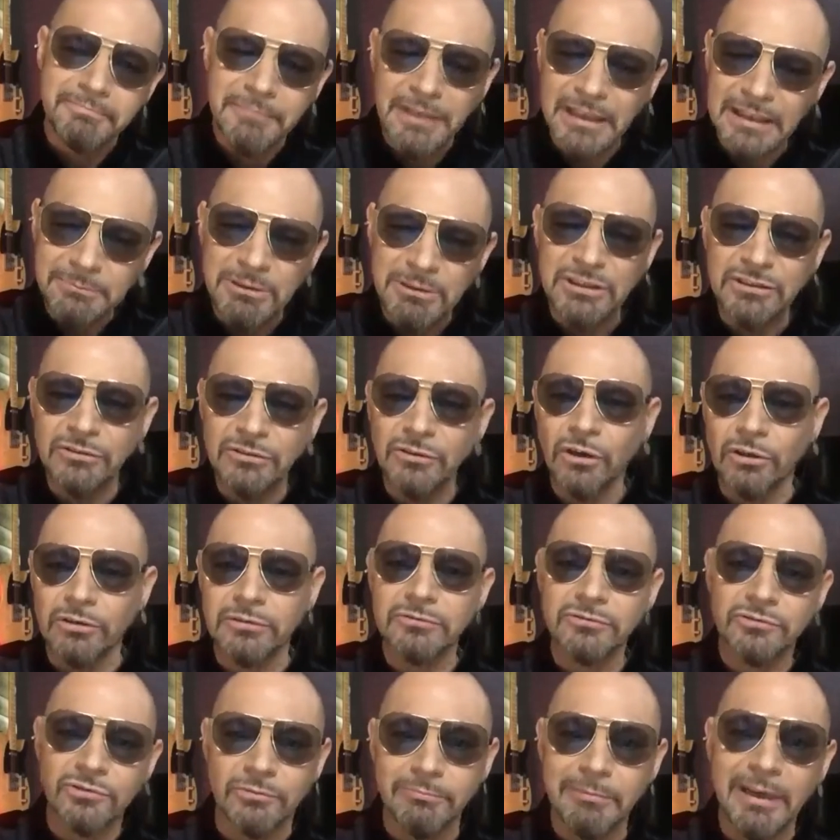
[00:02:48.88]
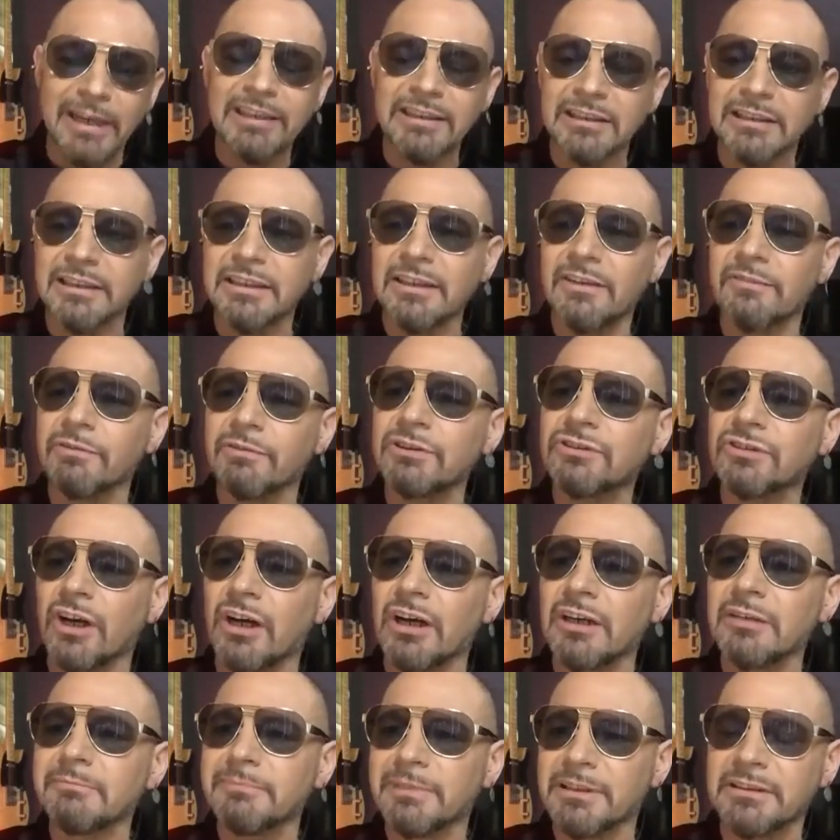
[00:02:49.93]
maybe not dramatically every
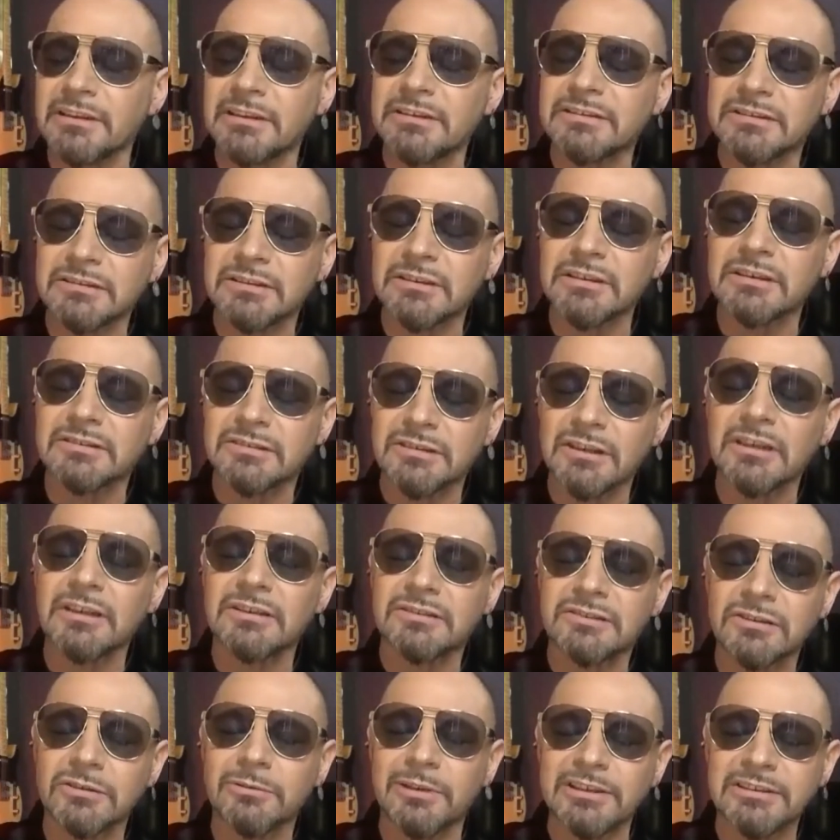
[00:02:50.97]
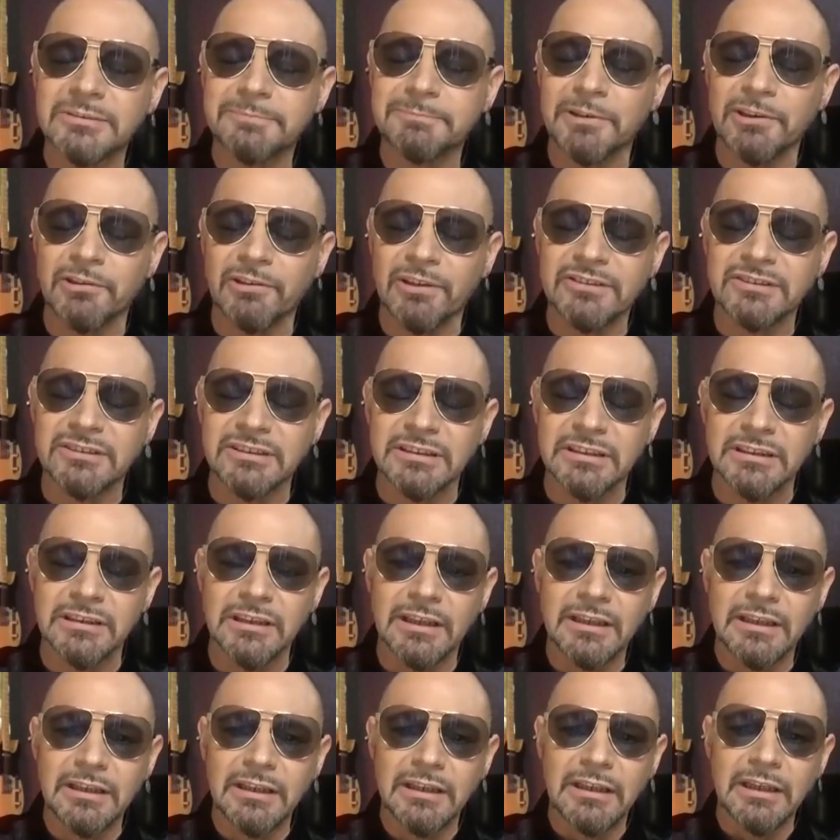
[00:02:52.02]
time, but it's always progressing
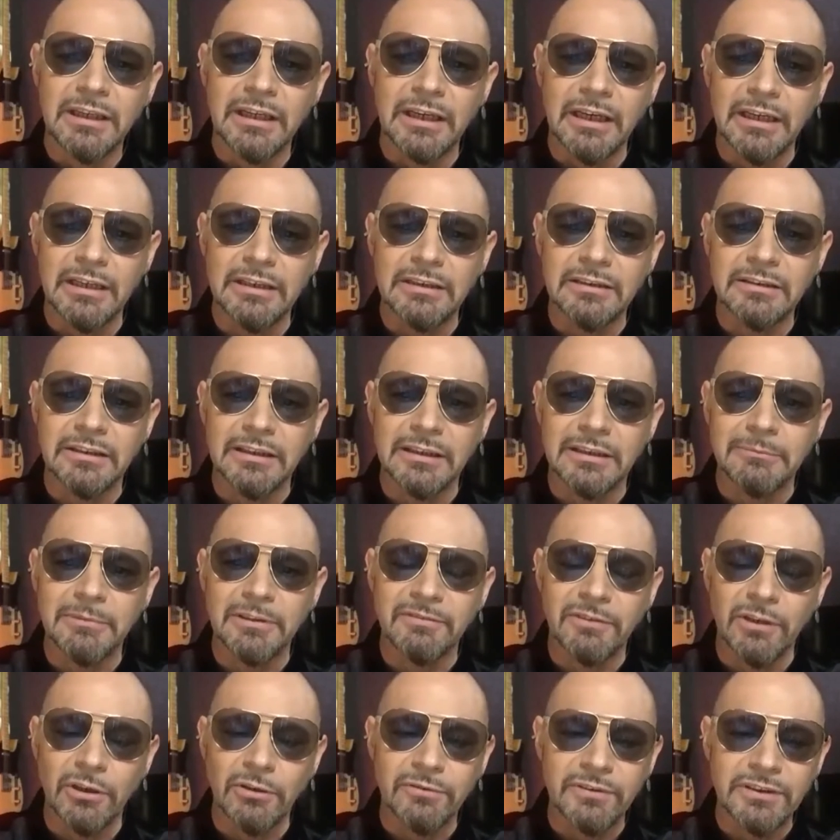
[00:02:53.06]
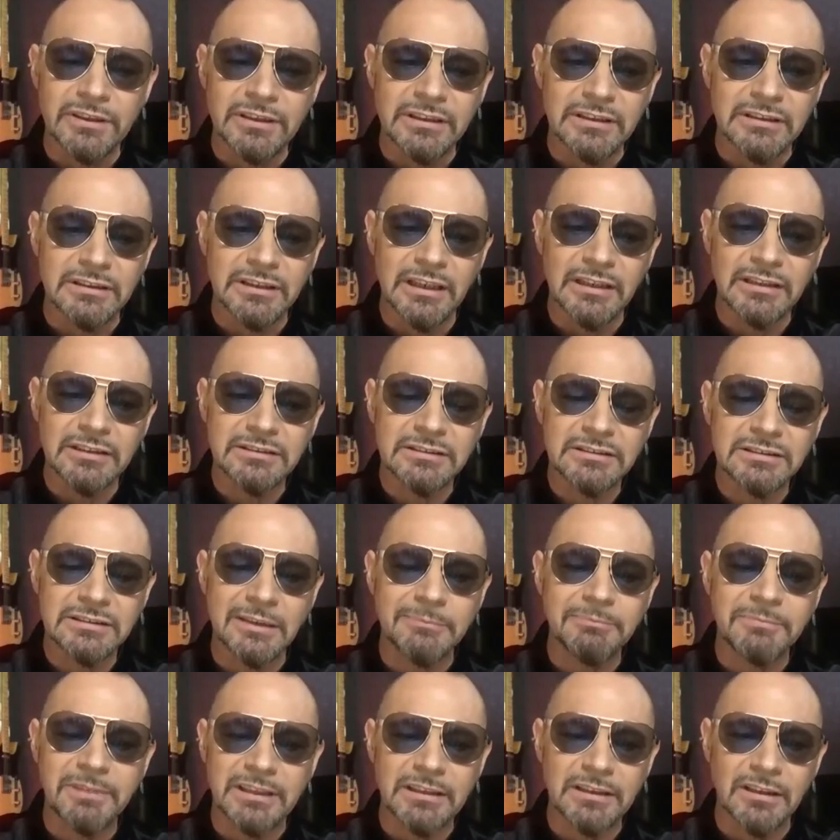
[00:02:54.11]
and evolving, and it's
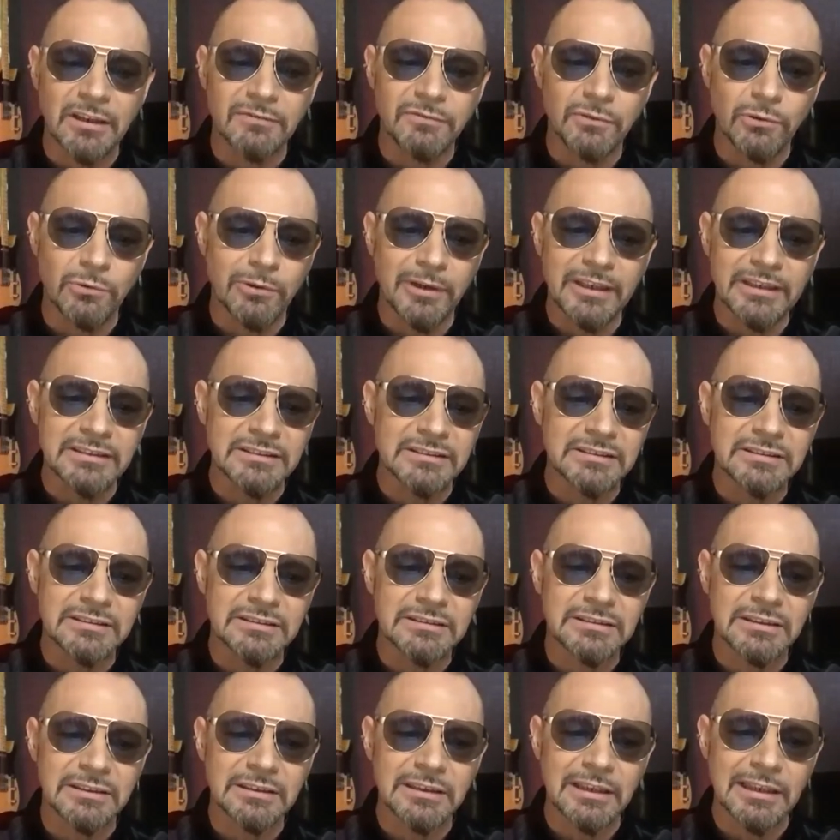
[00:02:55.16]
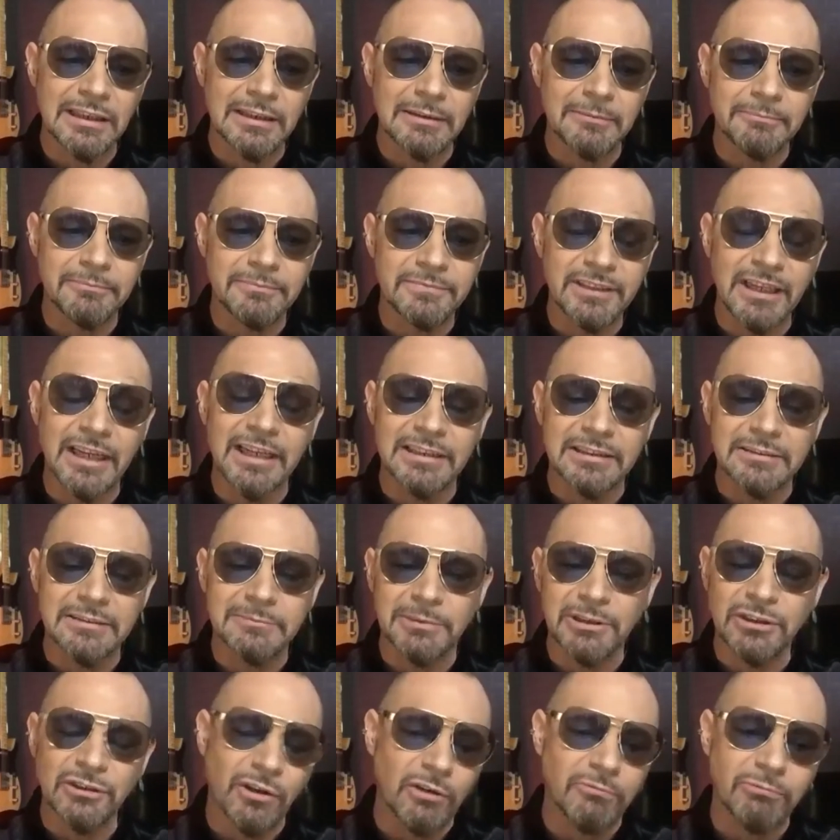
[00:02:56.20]
something I've always
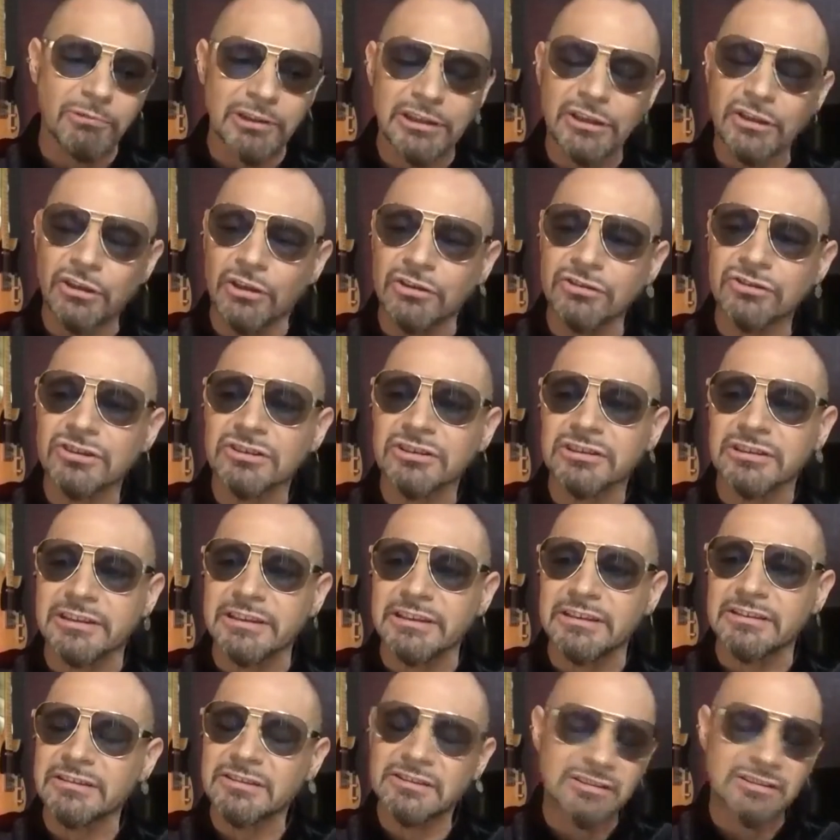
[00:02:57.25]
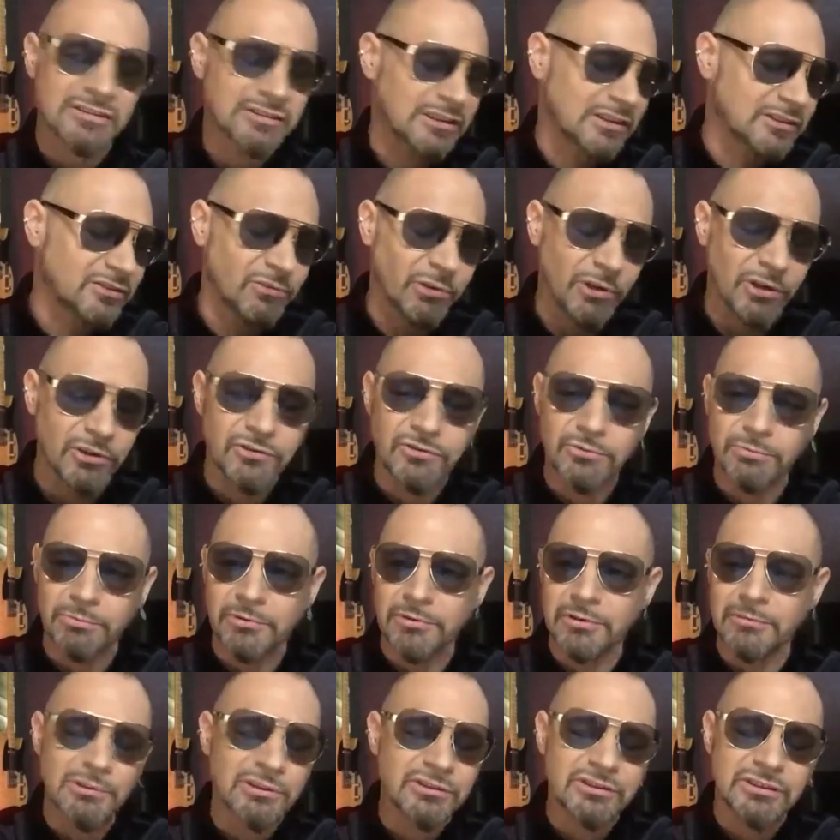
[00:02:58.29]
done, but not really consciously. It's just the
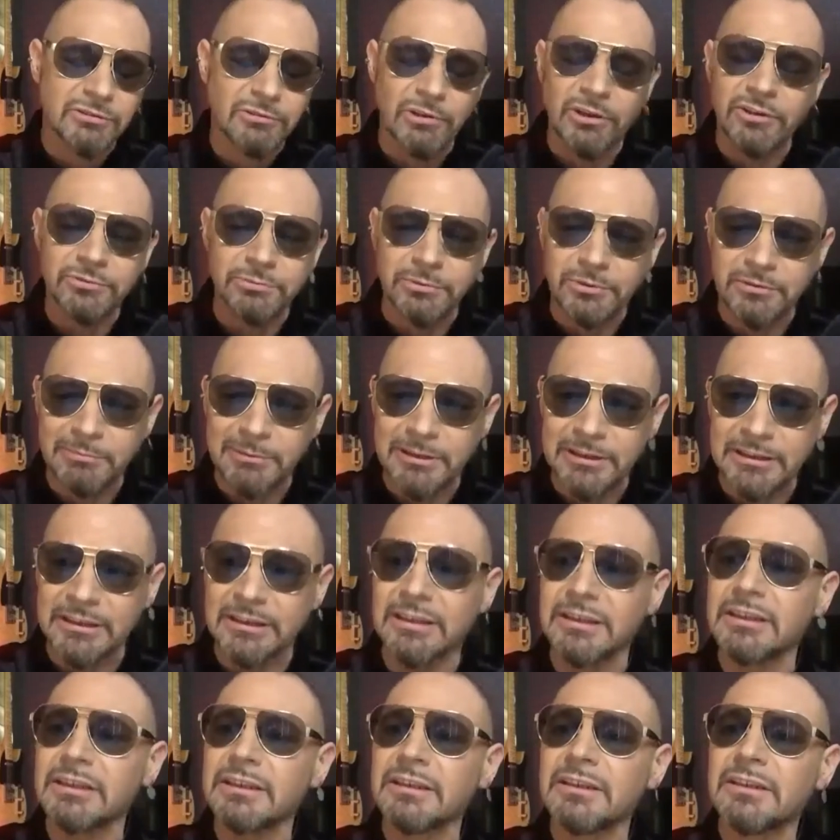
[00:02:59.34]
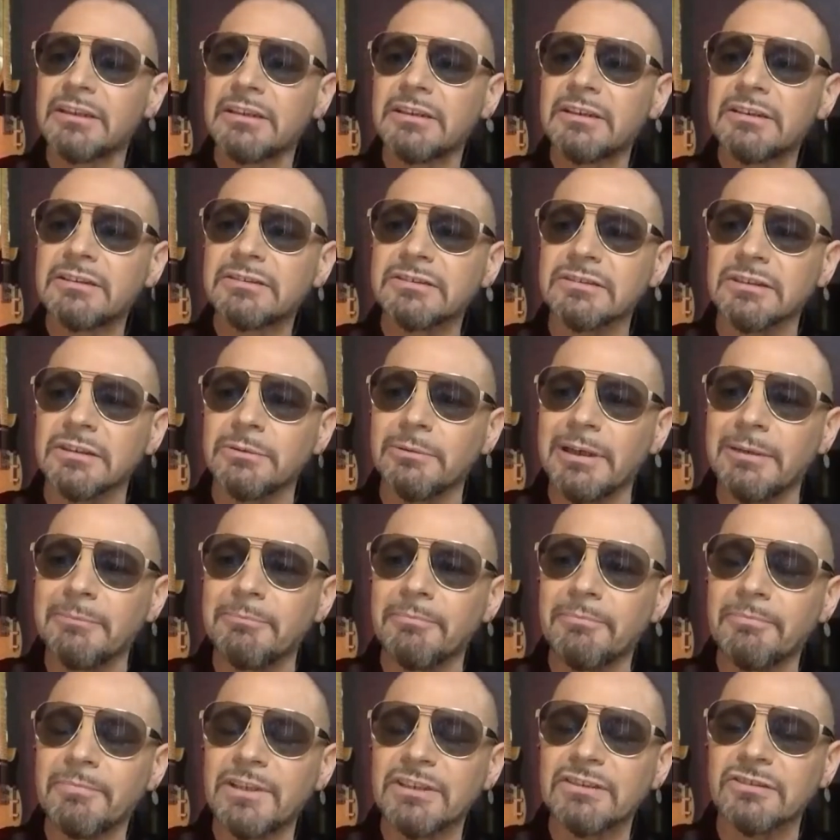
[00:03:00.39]
music grows with me. So
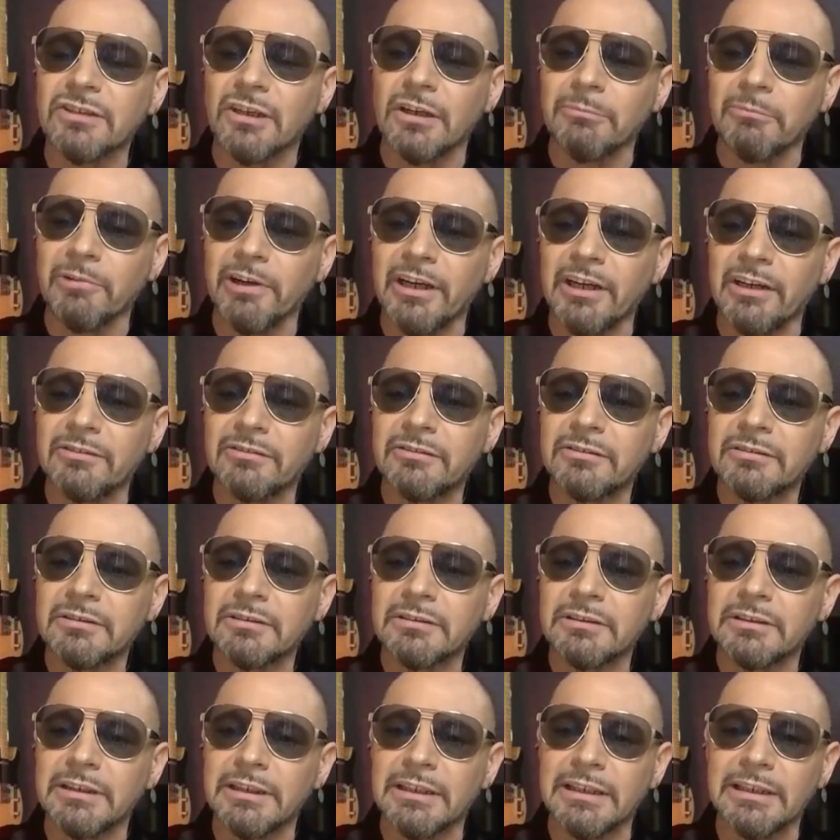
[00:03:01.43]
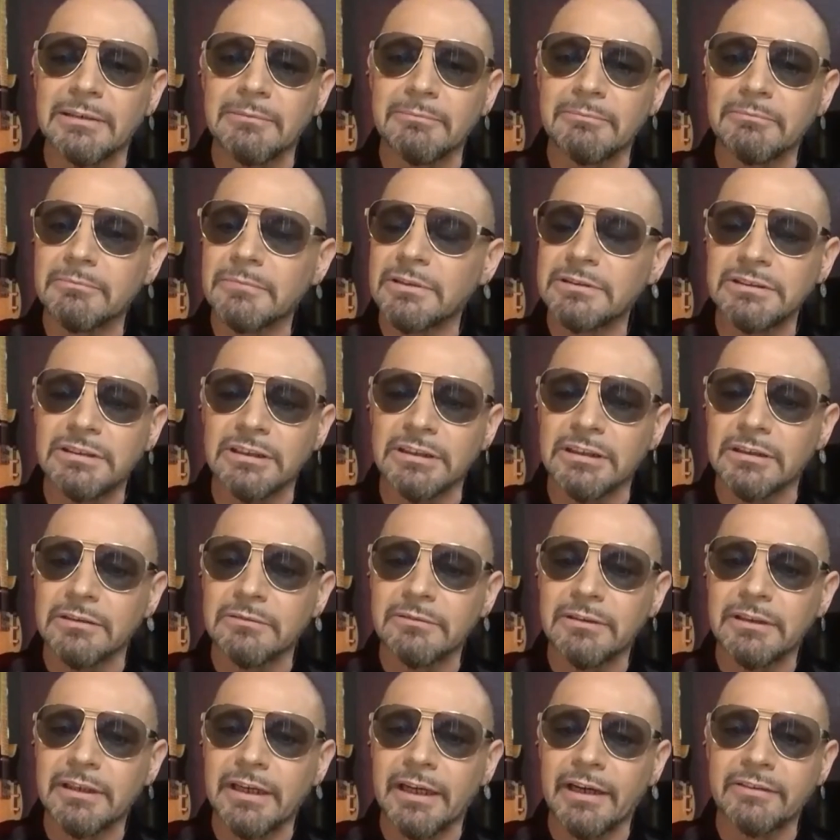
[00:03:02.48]
this time around, you
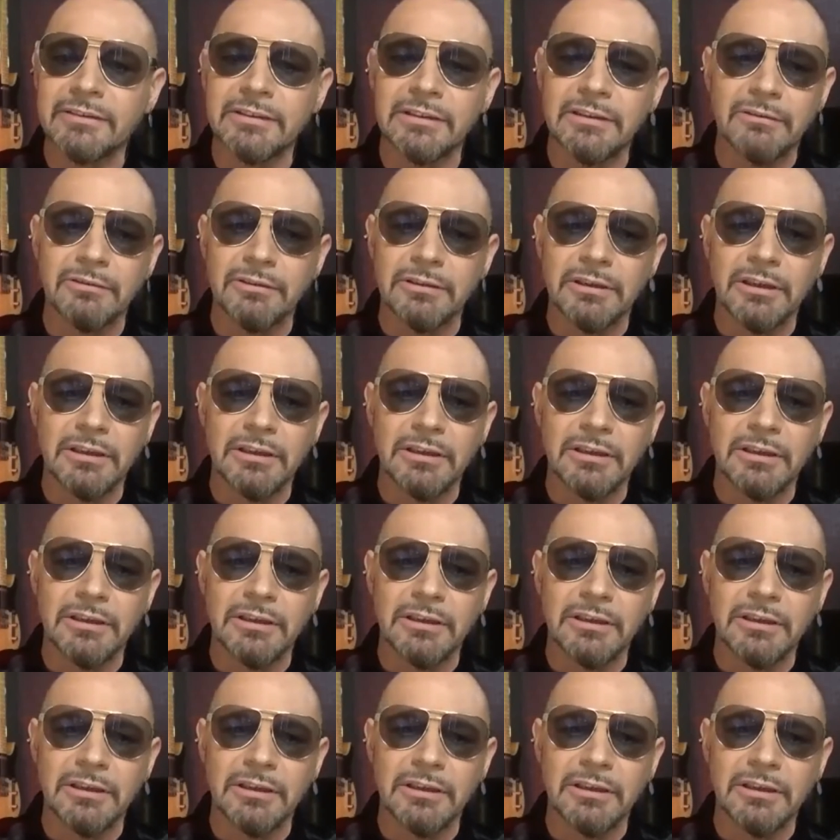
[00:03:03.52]
know, out here